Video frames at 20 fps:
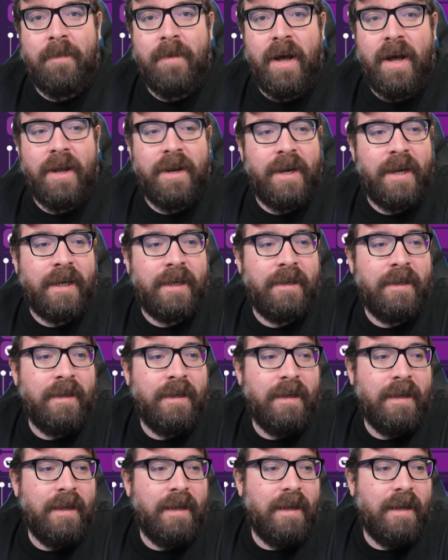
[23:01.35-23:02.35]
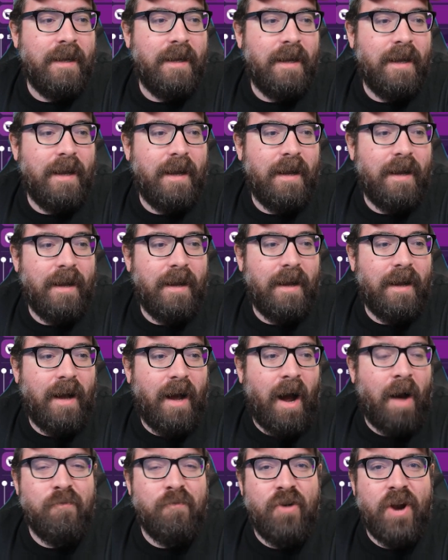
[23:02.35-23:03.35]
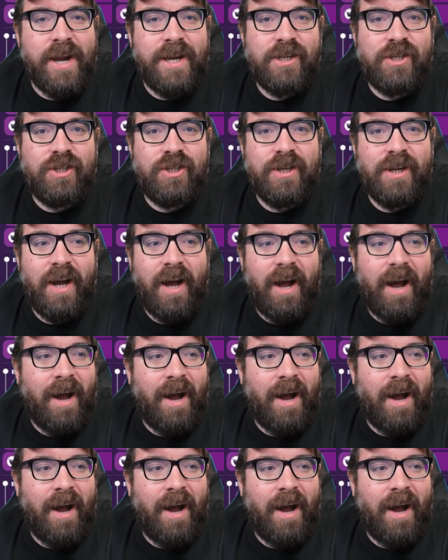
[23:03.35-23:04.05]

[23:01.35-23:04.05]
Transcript: I'm earning, I'm rich.